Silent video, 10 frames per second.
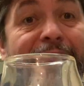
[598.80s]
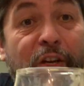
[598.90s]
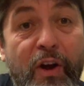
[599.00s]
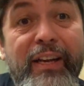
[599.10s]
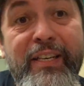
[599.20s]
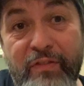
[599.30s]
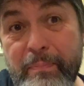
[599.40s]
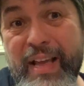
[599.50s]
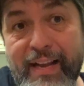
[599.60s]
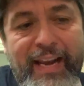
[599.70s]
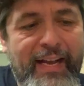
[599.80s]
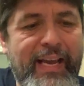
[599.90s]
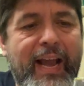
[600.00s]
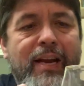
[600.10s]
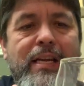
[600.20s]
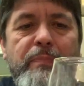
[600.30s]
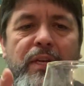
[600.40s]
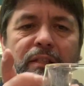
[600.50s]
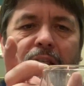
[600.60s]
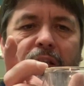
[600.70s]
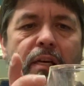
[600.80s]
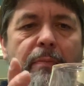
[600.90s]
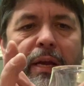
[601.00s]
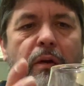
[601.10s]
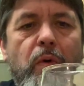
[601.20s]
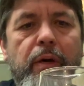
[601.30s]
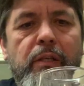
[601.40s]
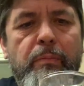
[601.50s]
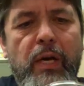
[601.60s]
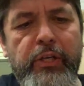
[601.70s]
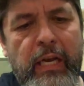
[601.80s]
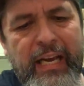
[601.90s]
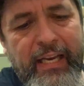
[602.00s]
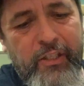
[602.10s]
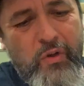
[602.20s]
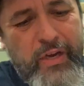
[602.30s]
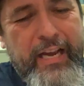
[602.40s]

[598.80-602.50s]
is kind of a bit glencairny but it doesn't come in quite as much. It's got an